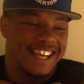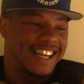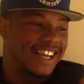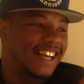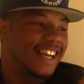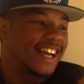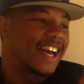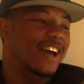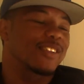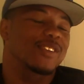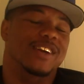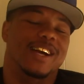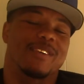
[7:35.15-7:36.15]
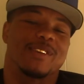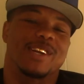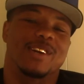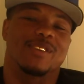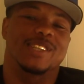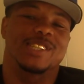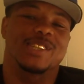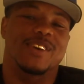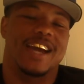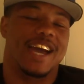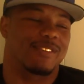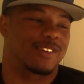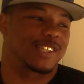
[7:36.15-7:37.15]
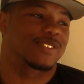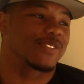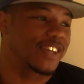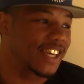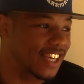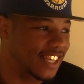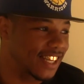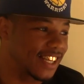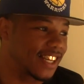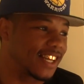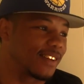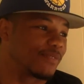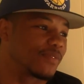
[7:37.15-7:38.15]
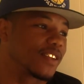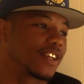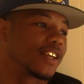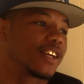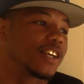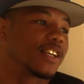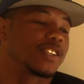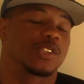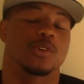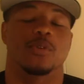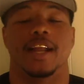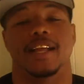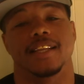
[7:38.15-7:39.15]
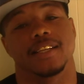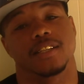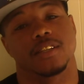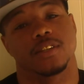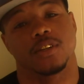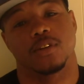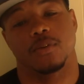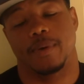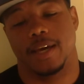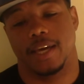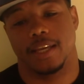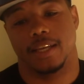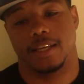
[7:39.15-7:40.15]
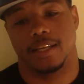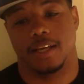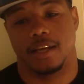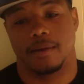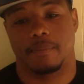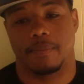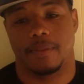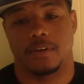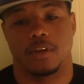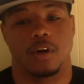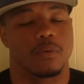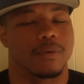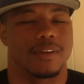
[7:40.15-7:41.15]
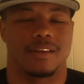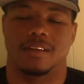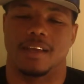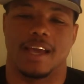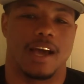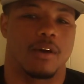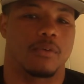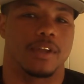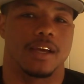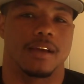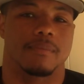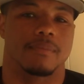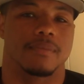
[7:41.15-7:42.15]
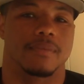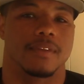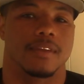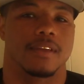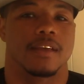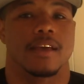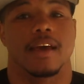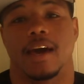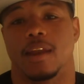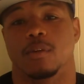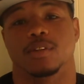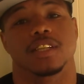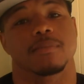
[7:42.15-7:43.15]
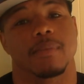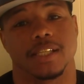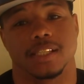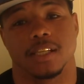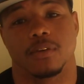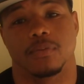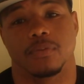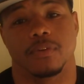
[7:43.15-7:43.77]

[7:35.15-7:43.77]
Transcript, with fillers: I have to come in there with two hammers, man, and um, do what I need to do, man. And um, you know, I would, um, I don't see myself,